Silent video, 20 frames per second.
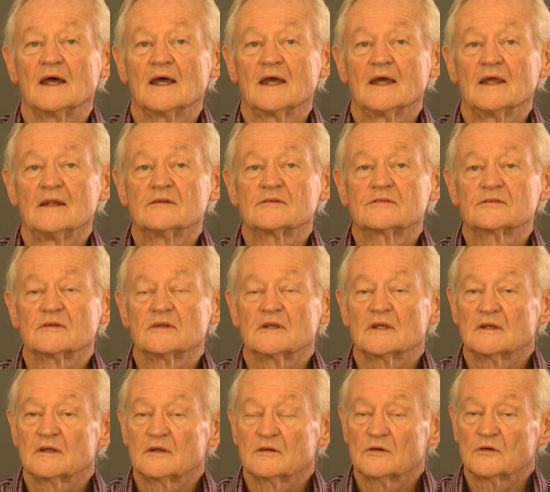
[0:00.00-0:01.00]
And
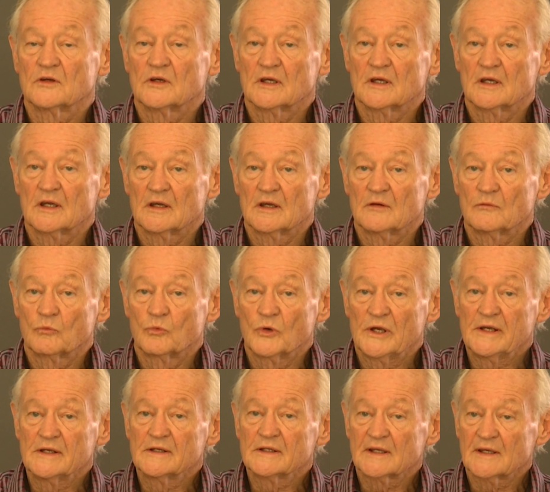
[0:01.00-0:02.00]

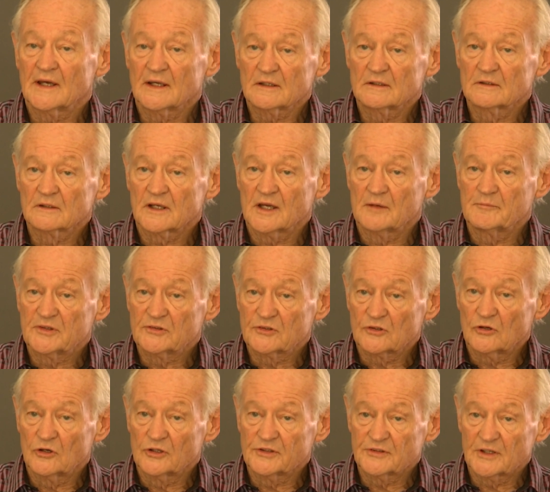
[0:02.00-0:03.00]
when cattle come into
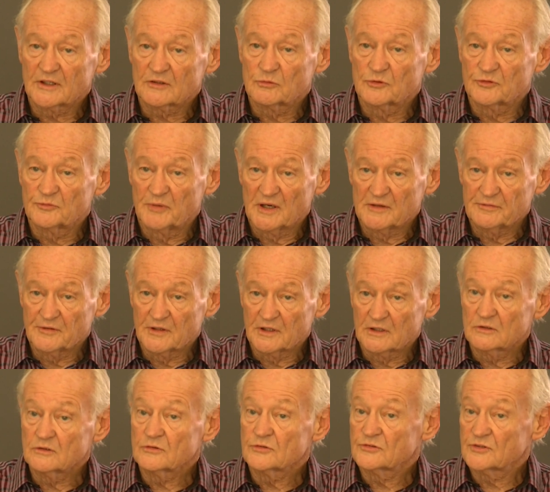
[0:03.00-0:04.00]
contact with
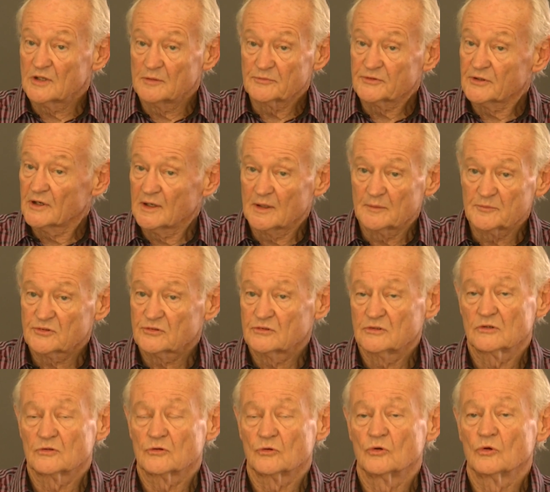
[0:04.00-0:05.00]
buffalo, sometimes,
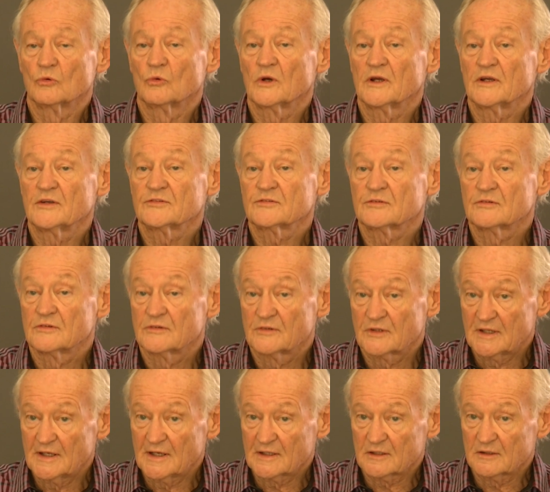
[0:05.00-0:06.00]
not always,
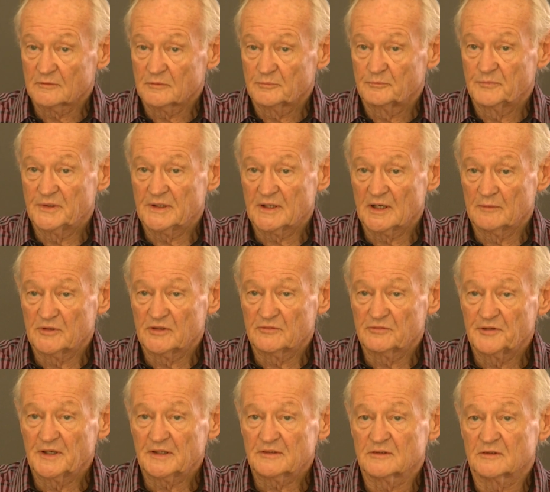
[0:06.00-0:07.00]
cattle become
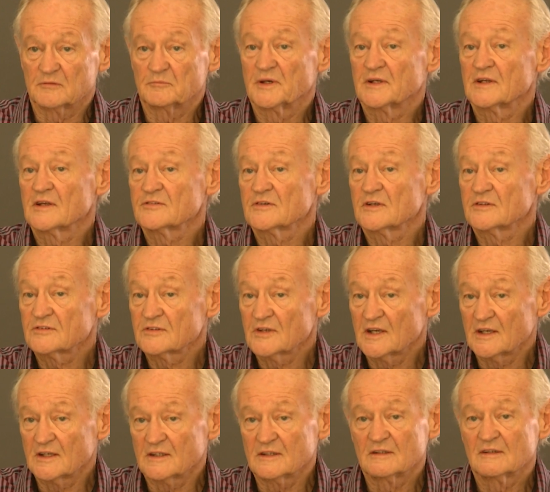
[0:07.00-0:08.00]
infected. But as I
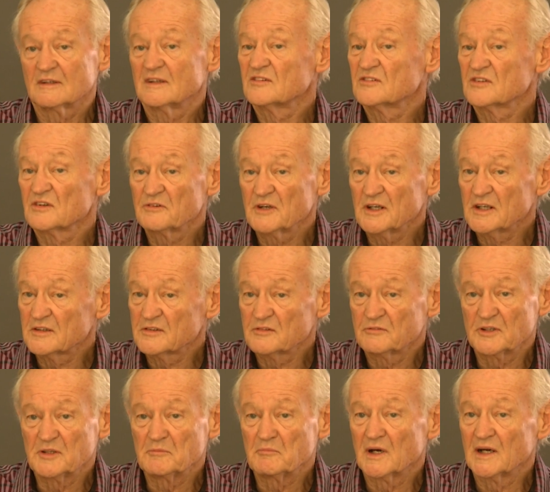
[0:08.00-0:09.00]
say, it's a
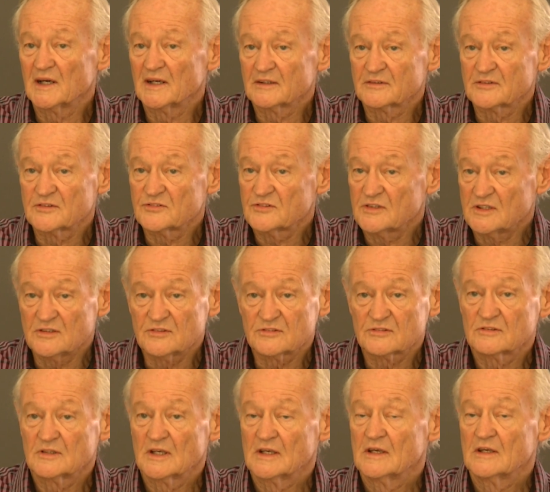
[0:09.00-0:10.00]
relatively mild
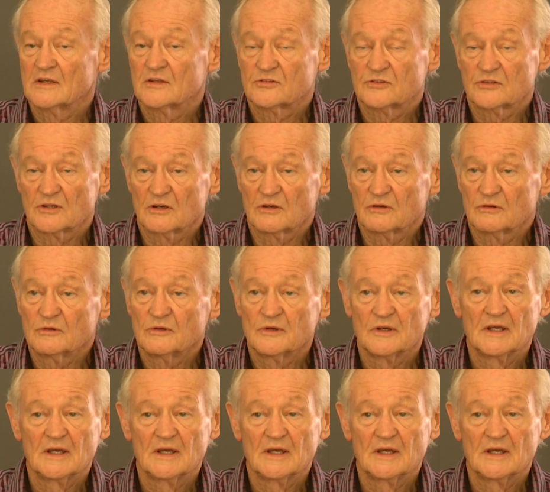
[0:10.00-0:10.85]
disease, so